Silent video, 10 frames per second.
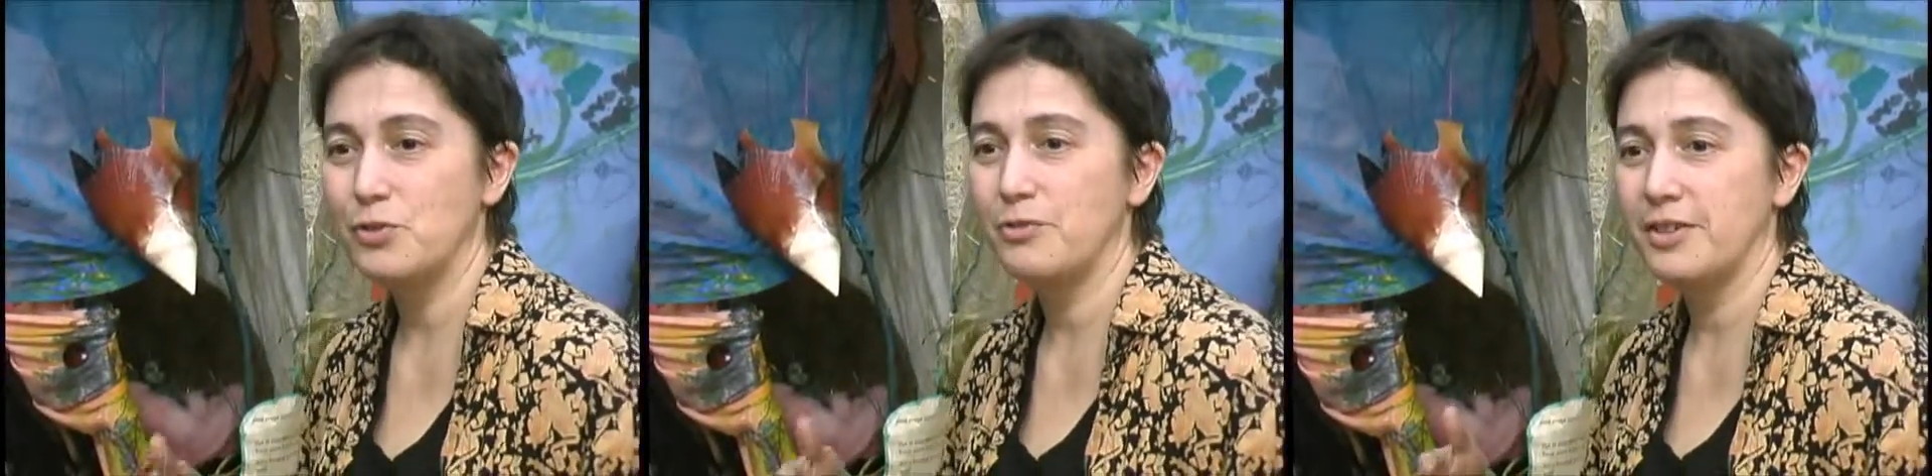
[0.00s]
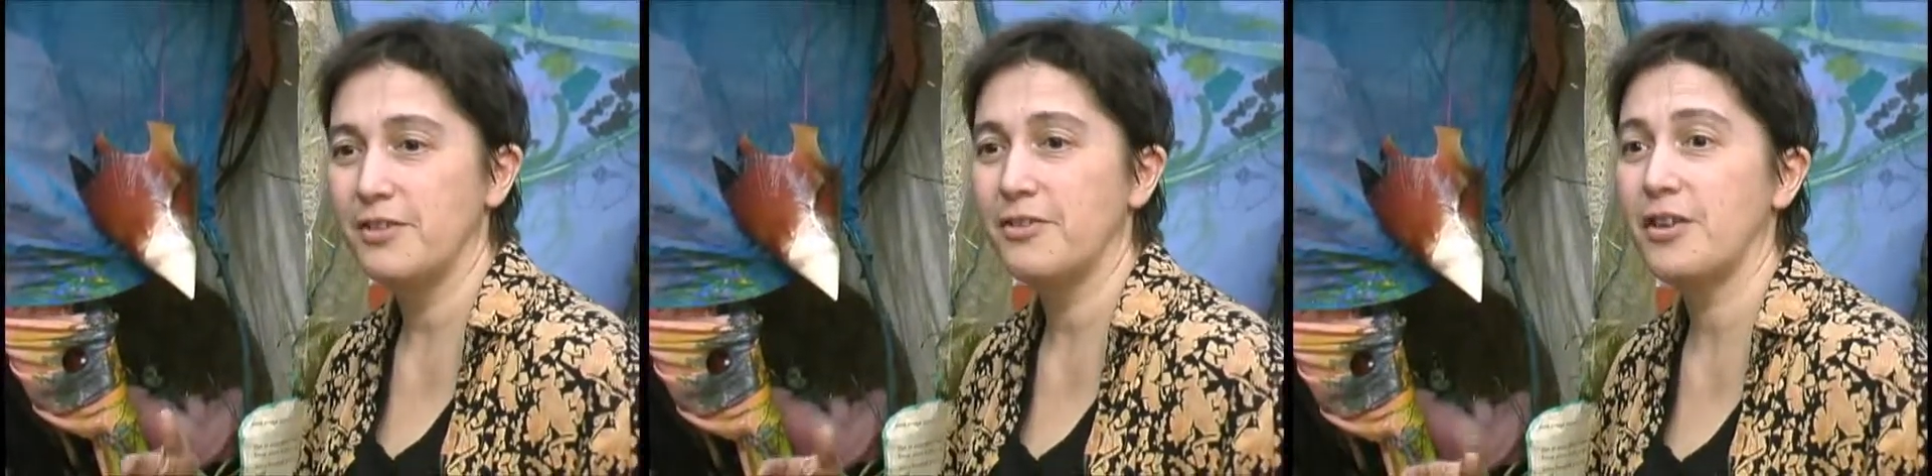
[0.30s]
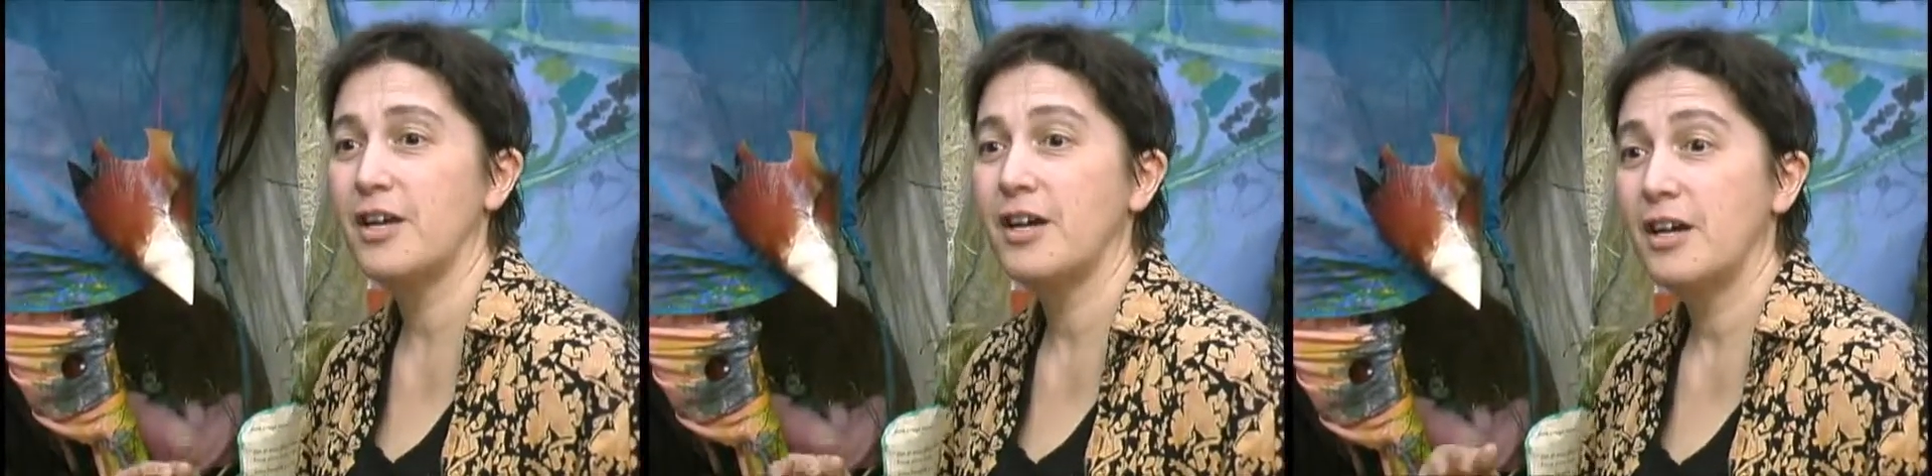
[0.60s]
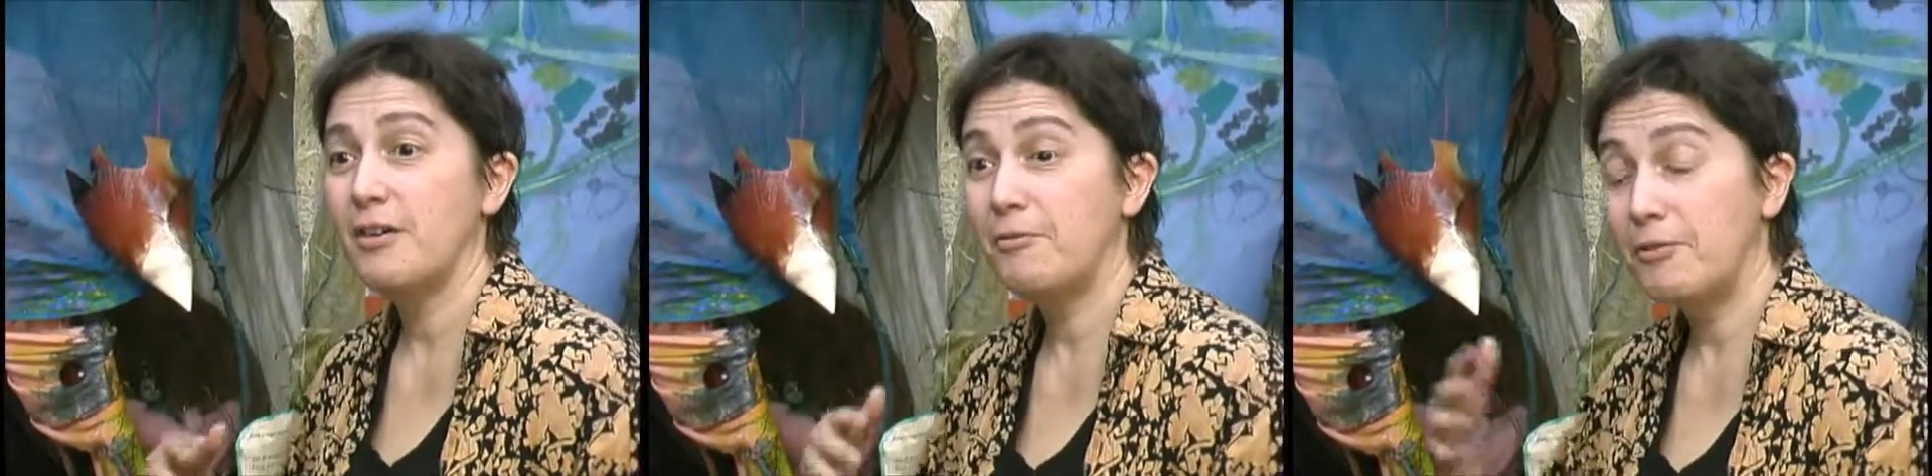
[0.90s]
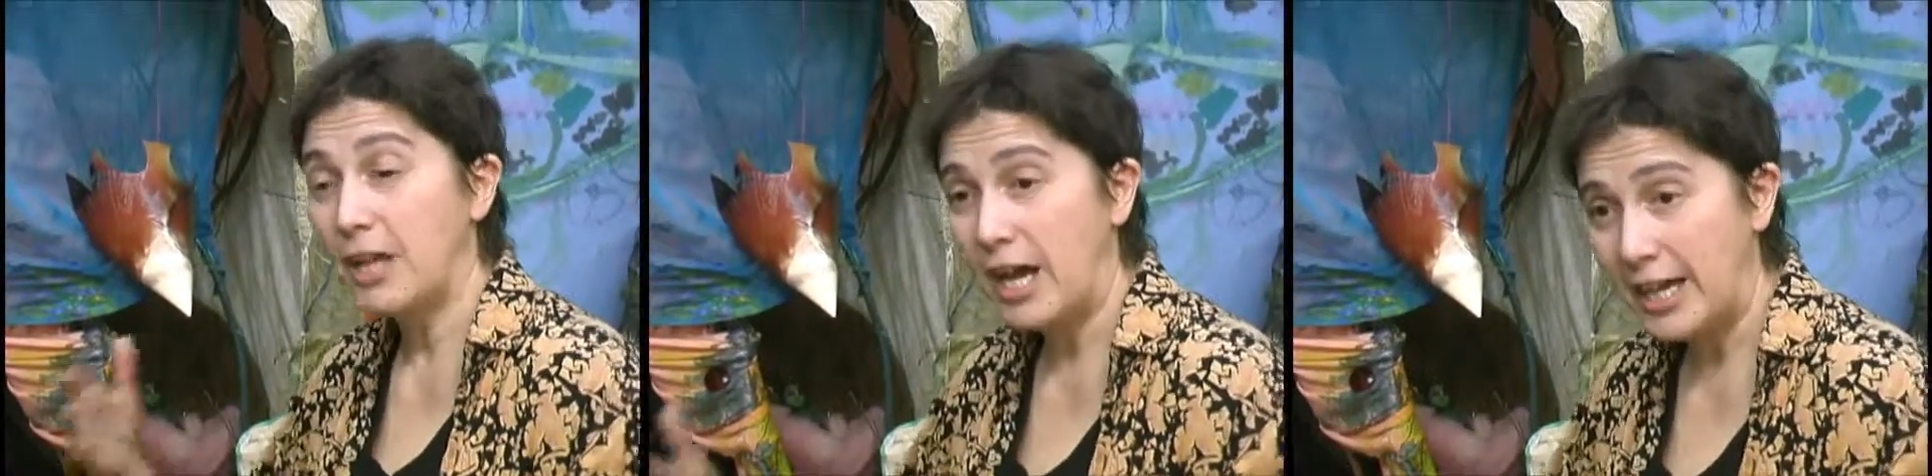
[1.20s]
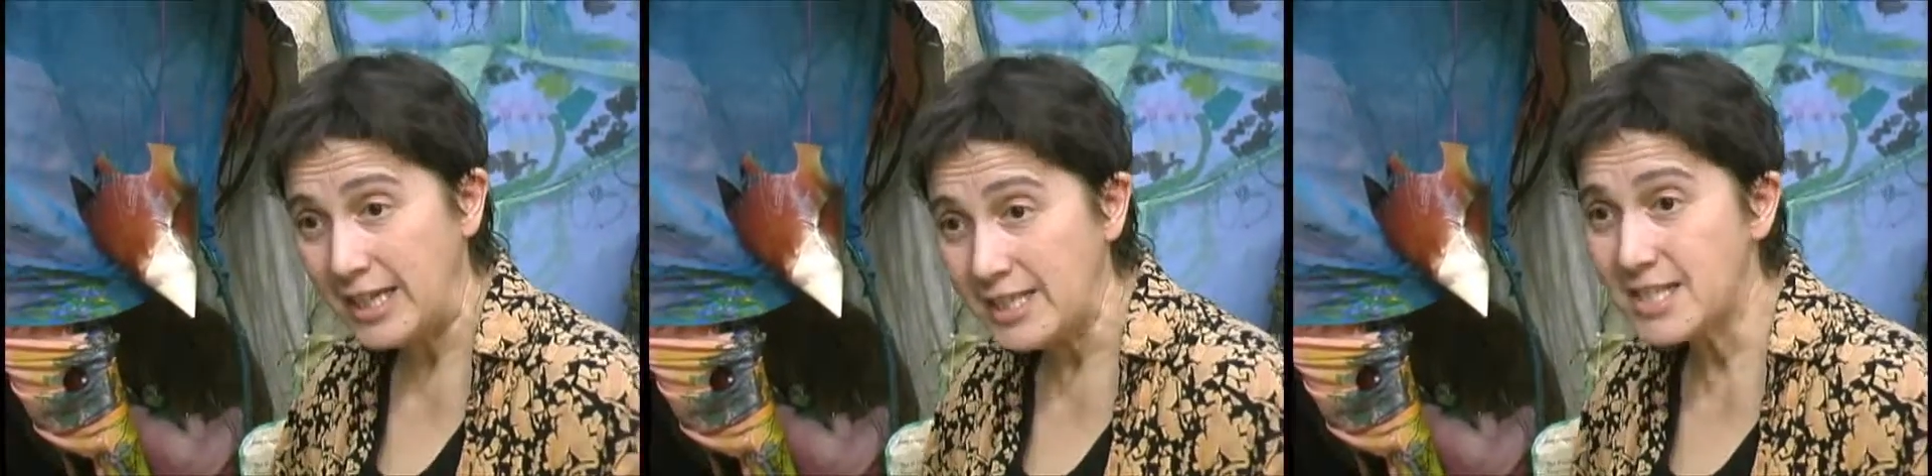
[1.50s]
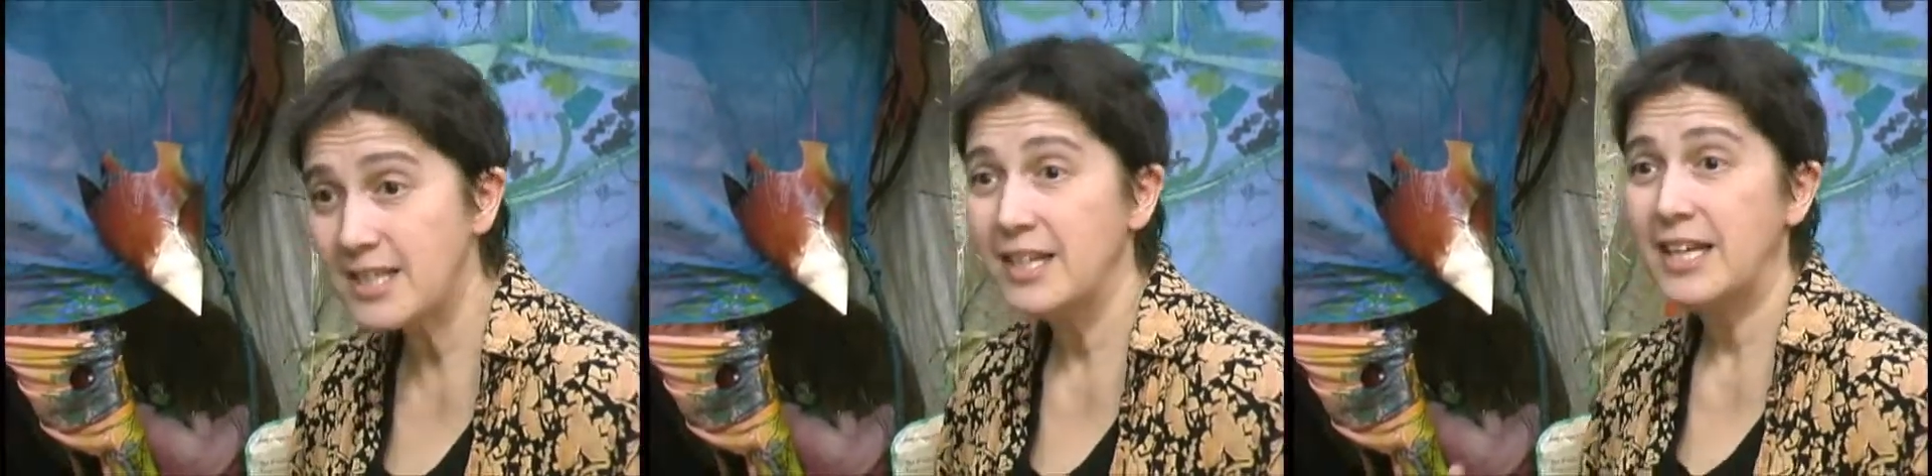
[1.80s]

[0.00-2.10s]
with flight,